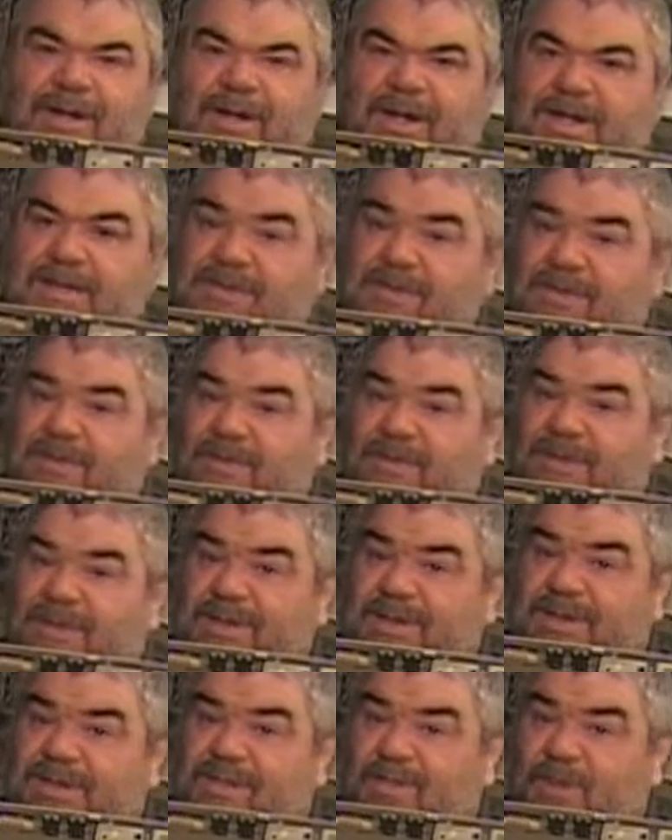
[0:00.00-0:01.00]
has the very
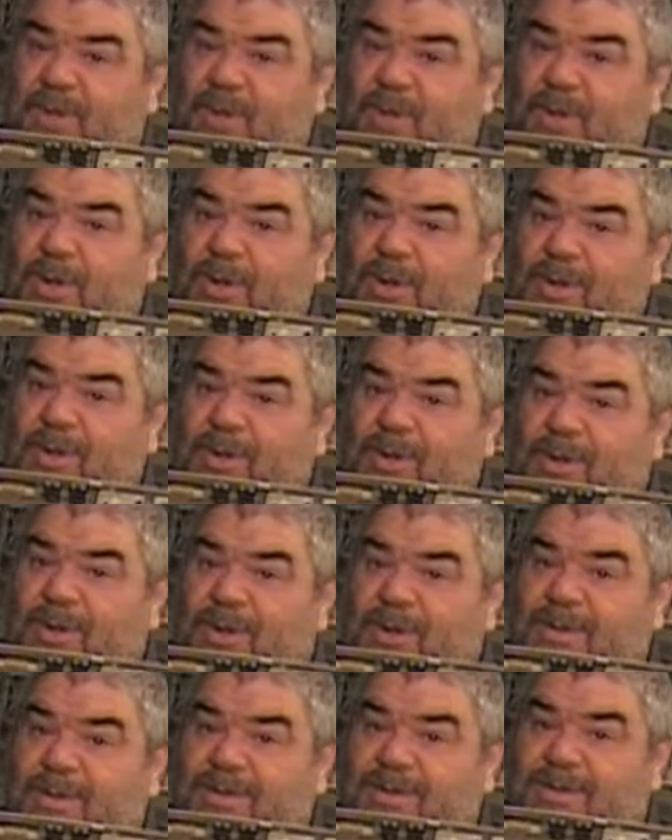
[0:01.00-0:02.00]
small
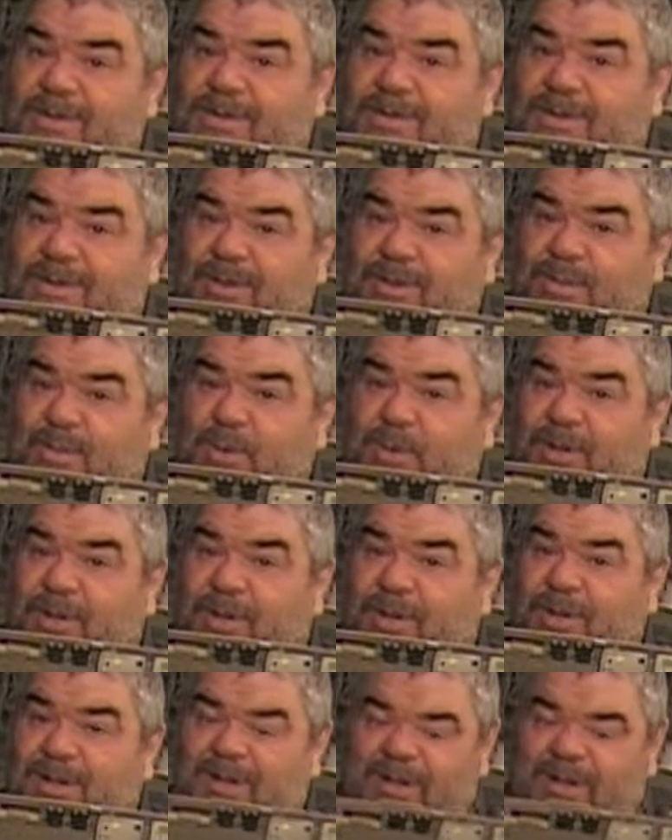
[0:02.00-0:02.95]
circuit board.